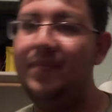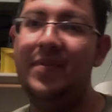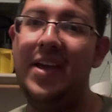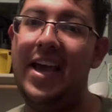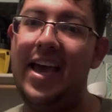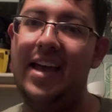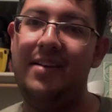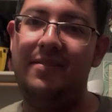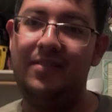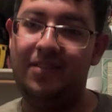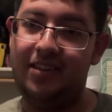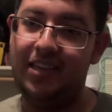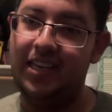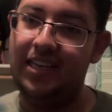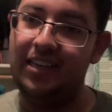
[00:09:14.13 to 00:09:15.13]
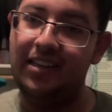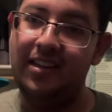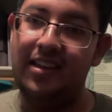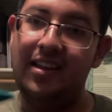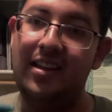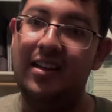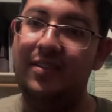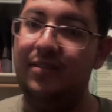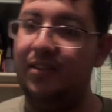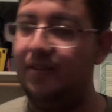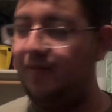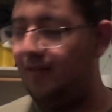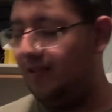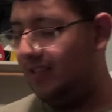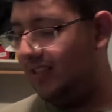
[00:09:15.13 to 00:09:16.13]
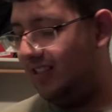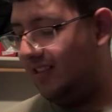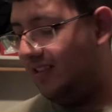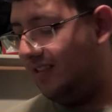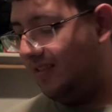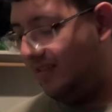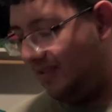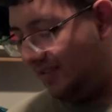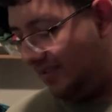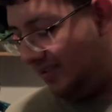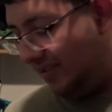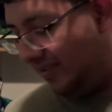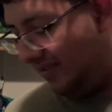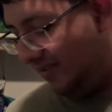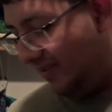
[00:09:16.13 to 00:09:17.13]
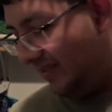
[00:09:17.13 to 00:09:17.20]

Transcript: hat thing for the first year. So